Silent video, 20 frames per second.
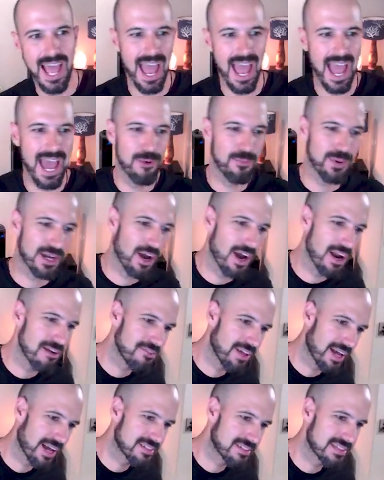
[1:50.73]
And we kind
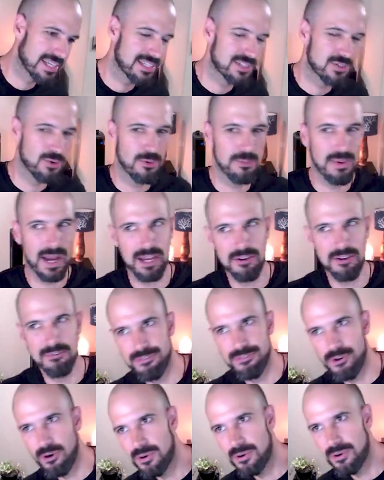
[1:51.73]
of like seesaw back and
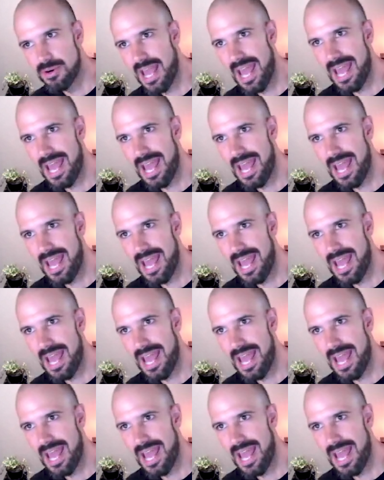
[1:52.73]
forward.